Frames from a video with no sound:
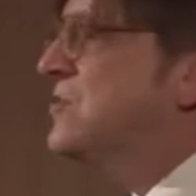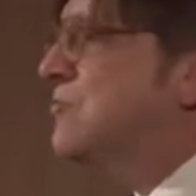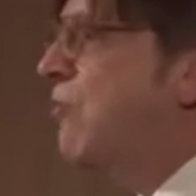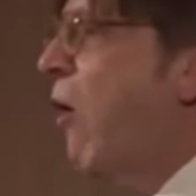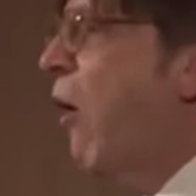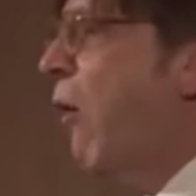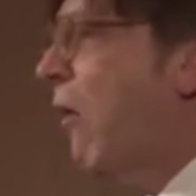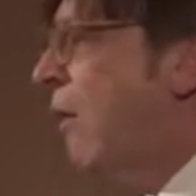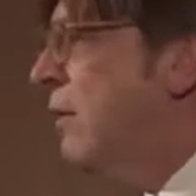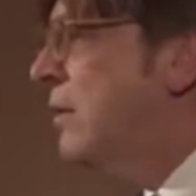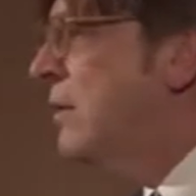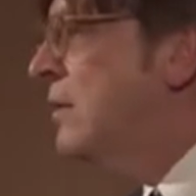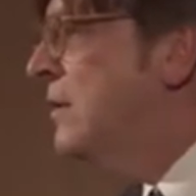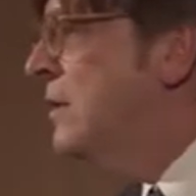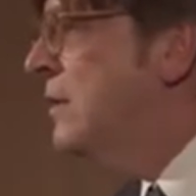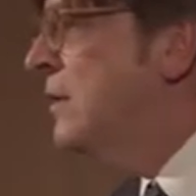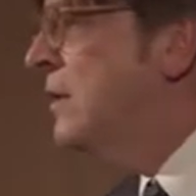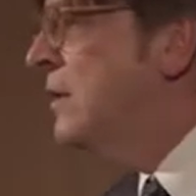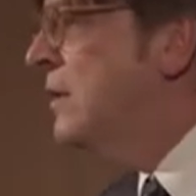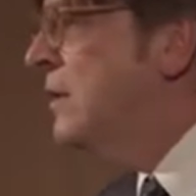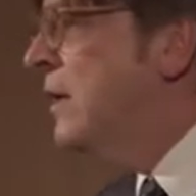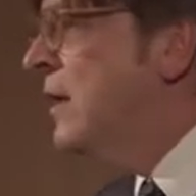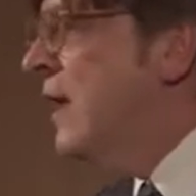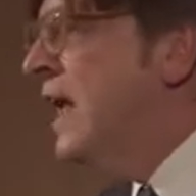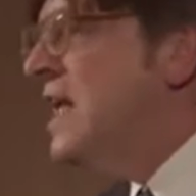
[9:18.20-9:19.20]
it's wrong.
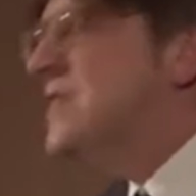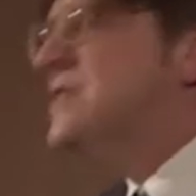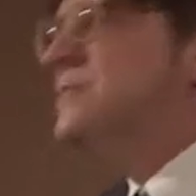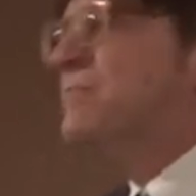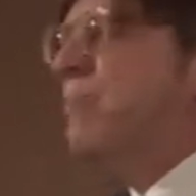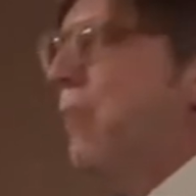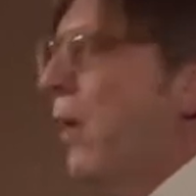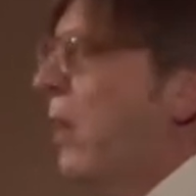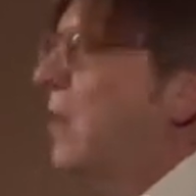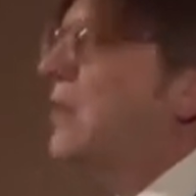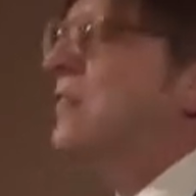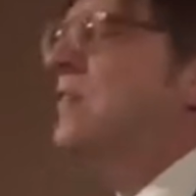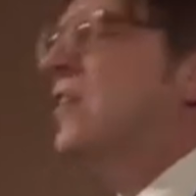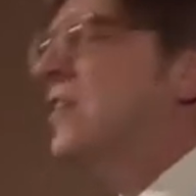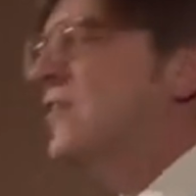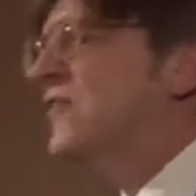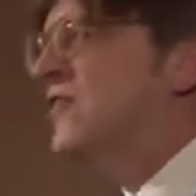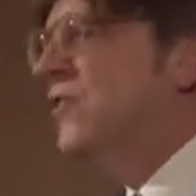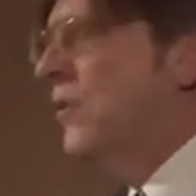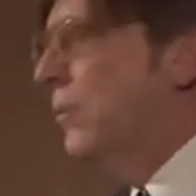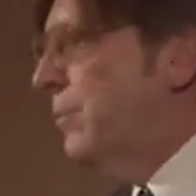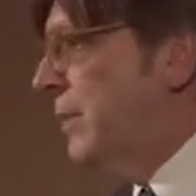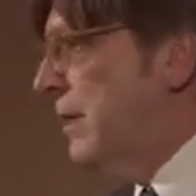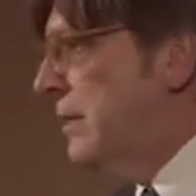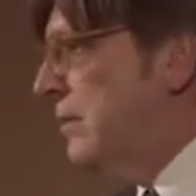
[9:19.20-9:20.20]
It's politics
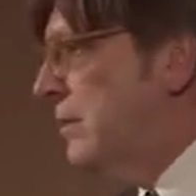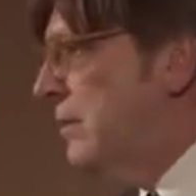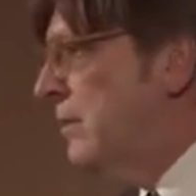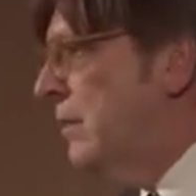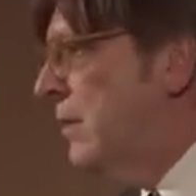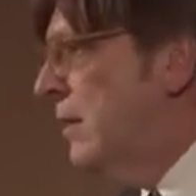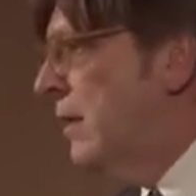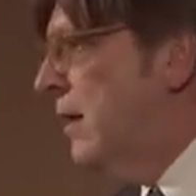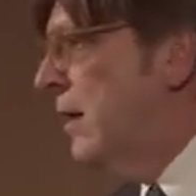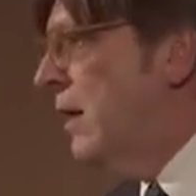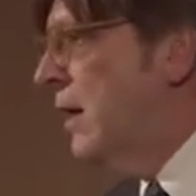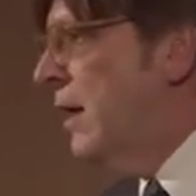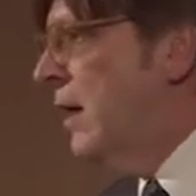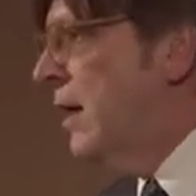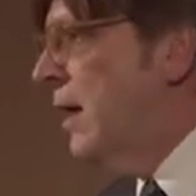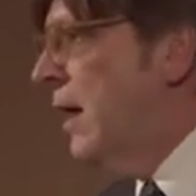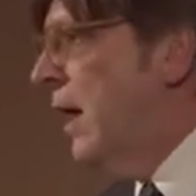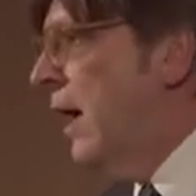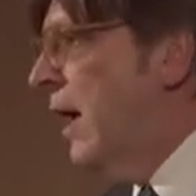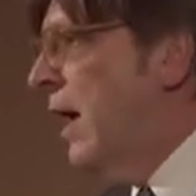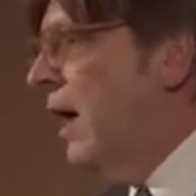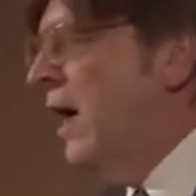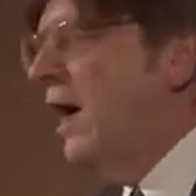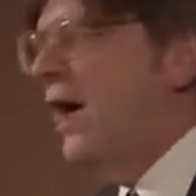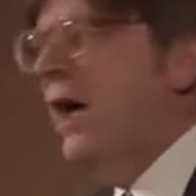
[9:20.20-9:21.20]
stupid.
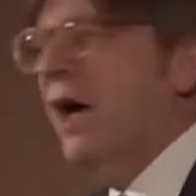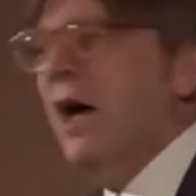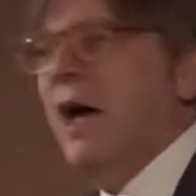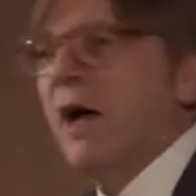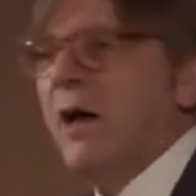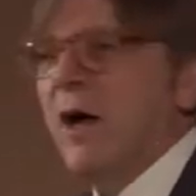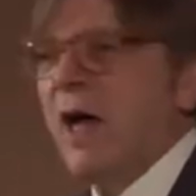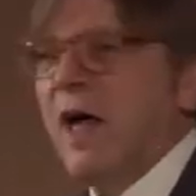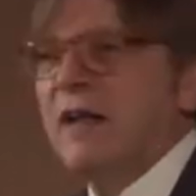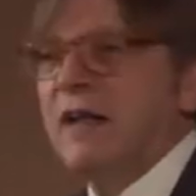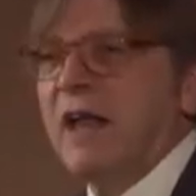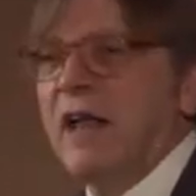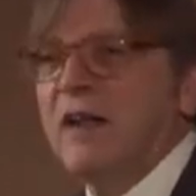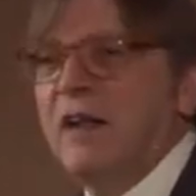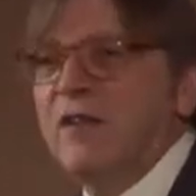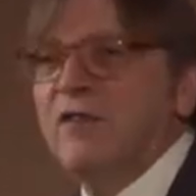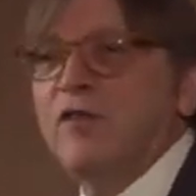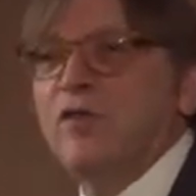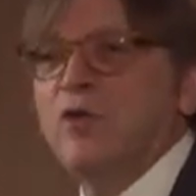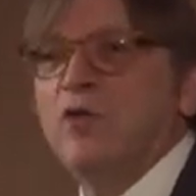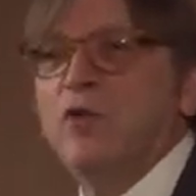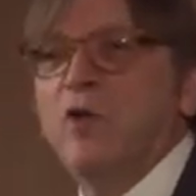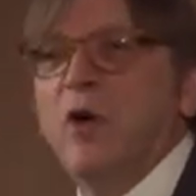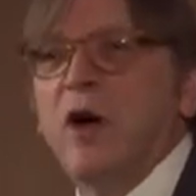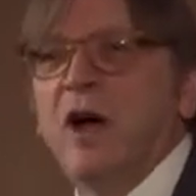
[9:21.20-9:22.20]
And
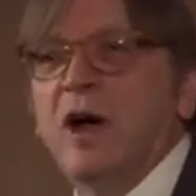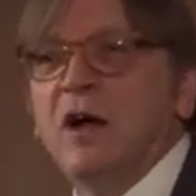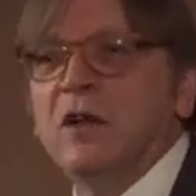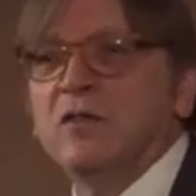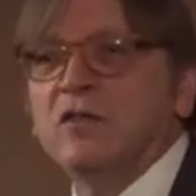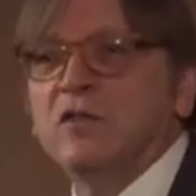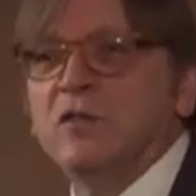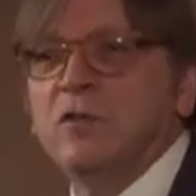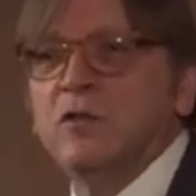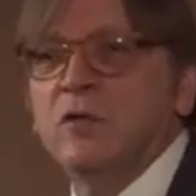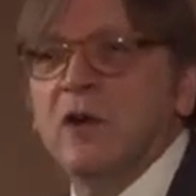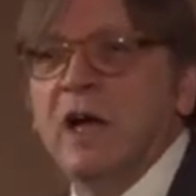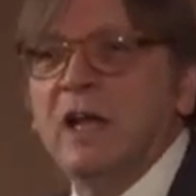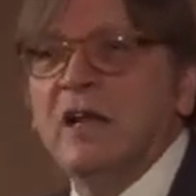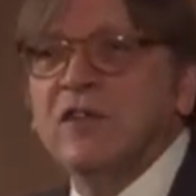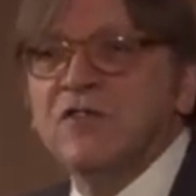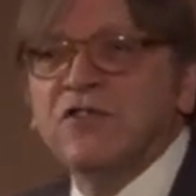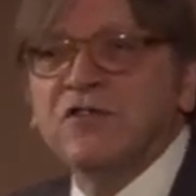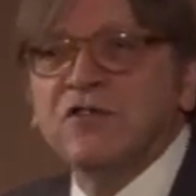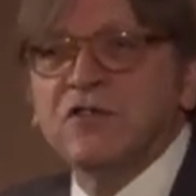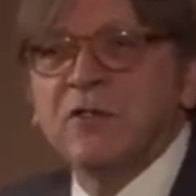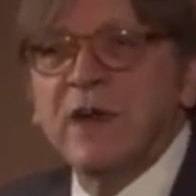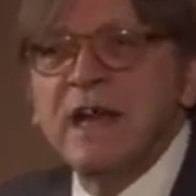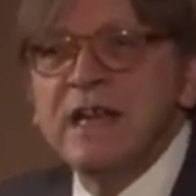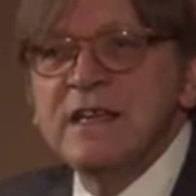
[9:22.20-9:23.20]
to
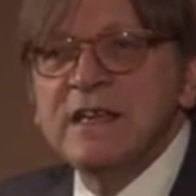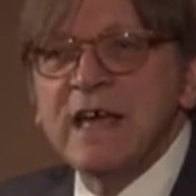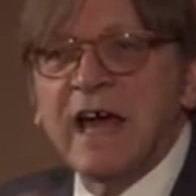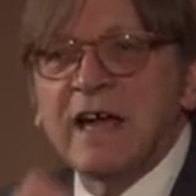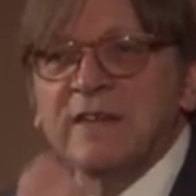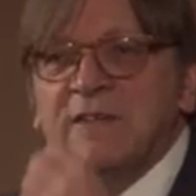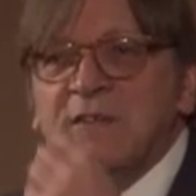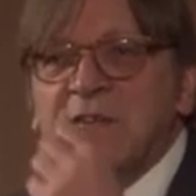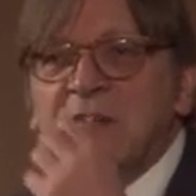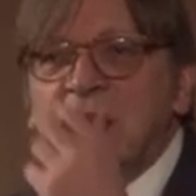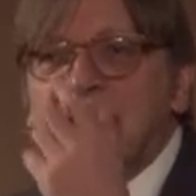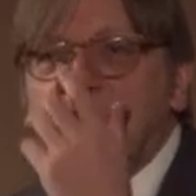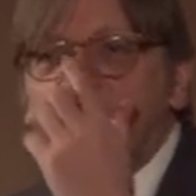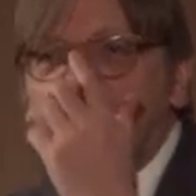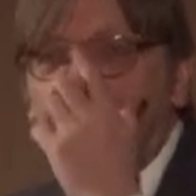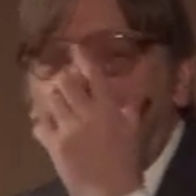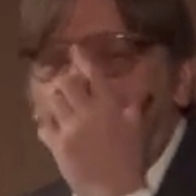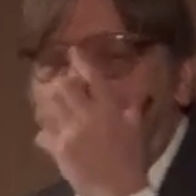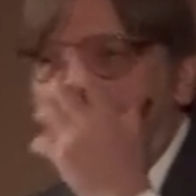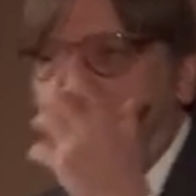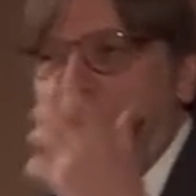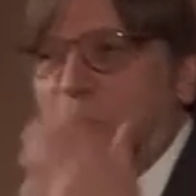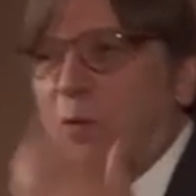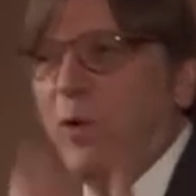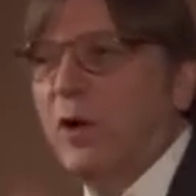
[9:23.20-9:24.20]
illustrate that,
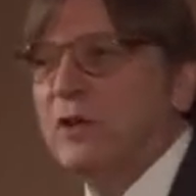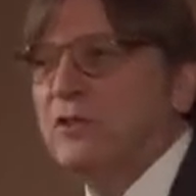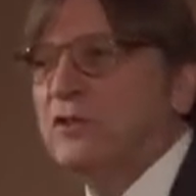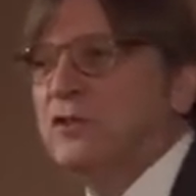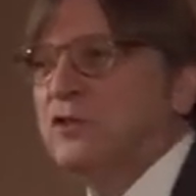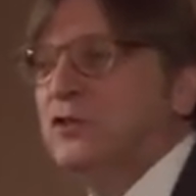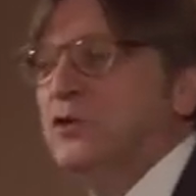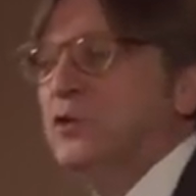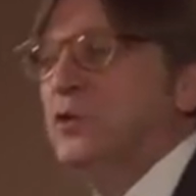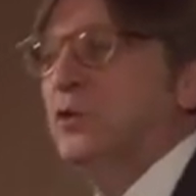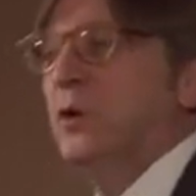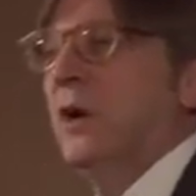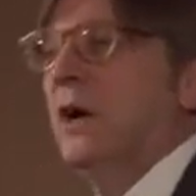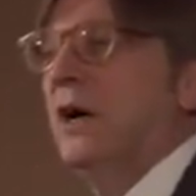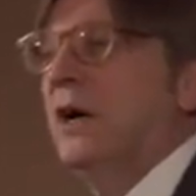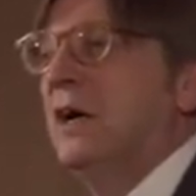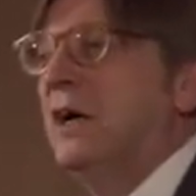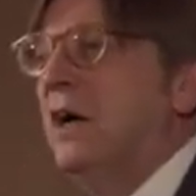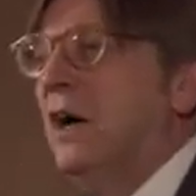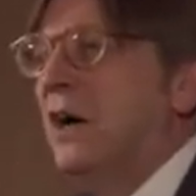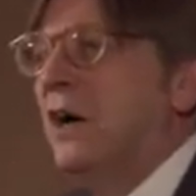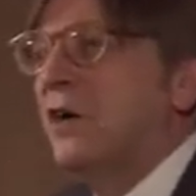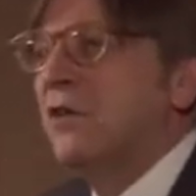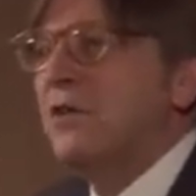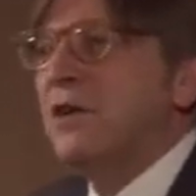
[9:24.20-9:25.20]
I want to
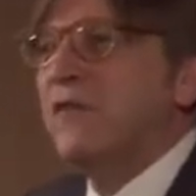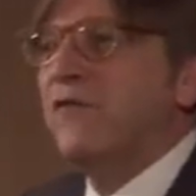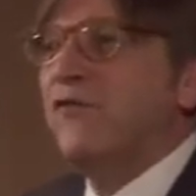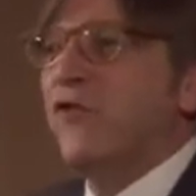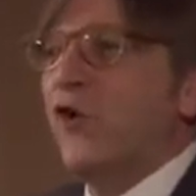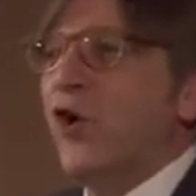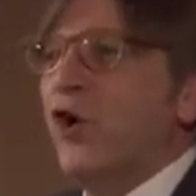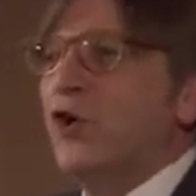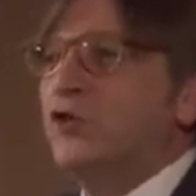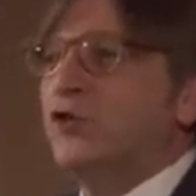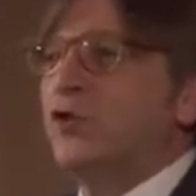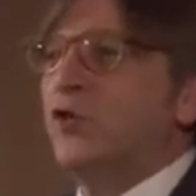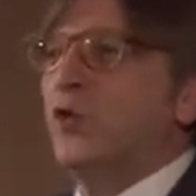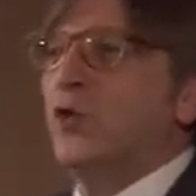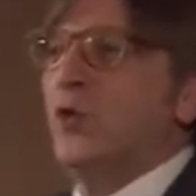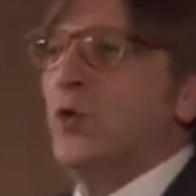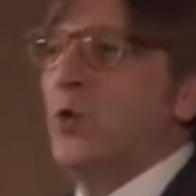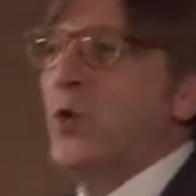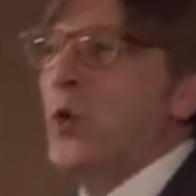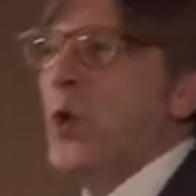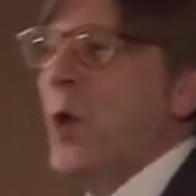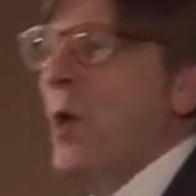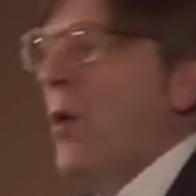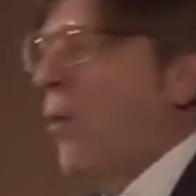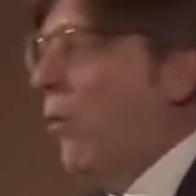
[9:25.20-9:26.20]
refer
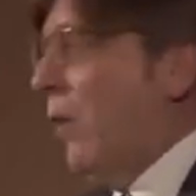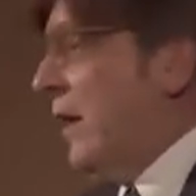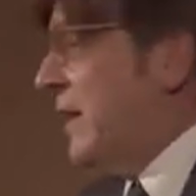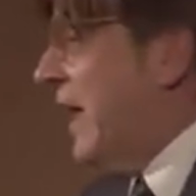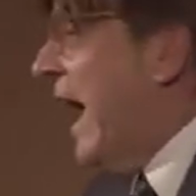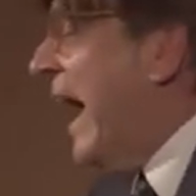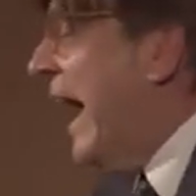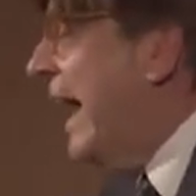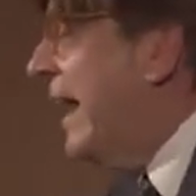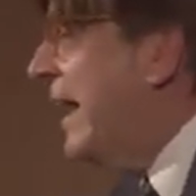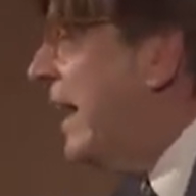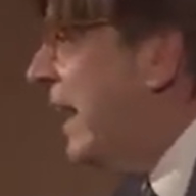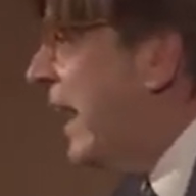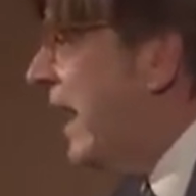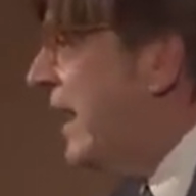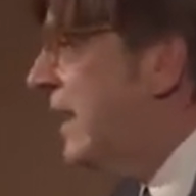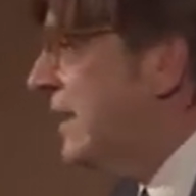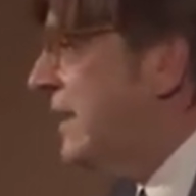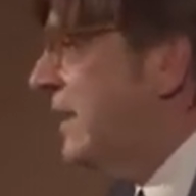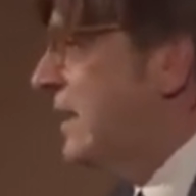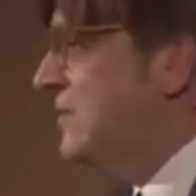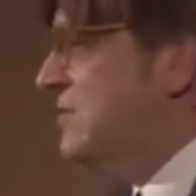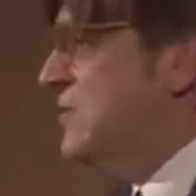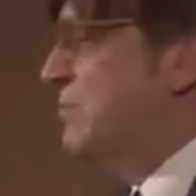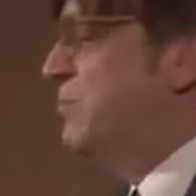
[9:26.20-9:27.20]
to what I
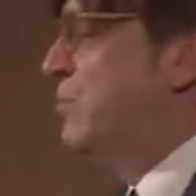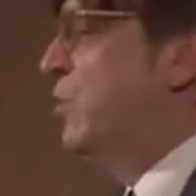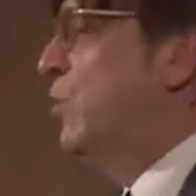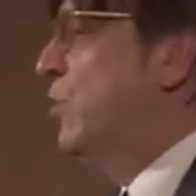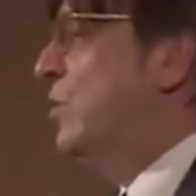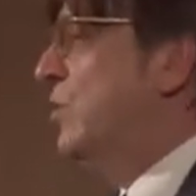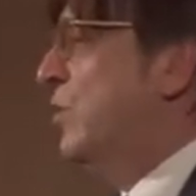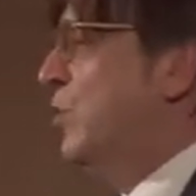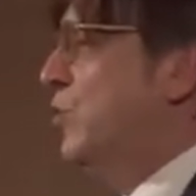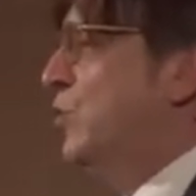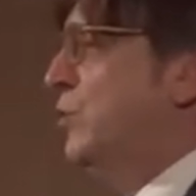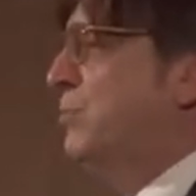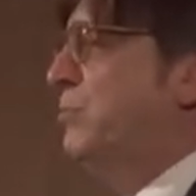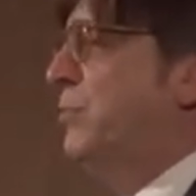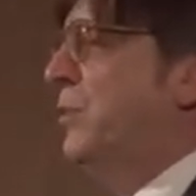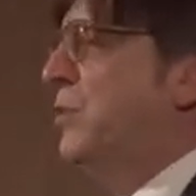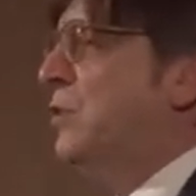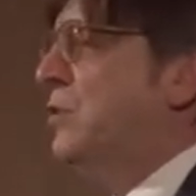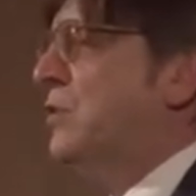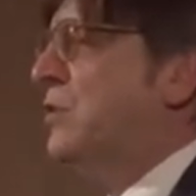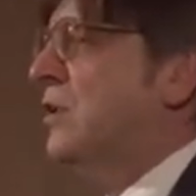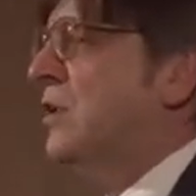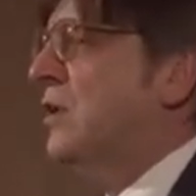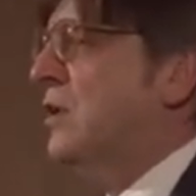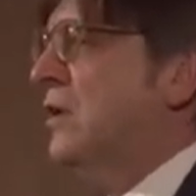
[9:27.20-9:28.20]
like as a book, a good
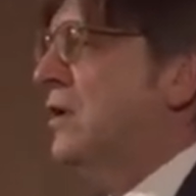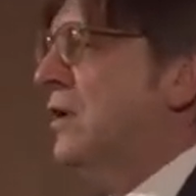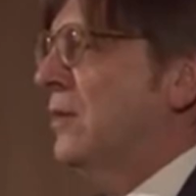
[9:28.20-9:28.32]
book,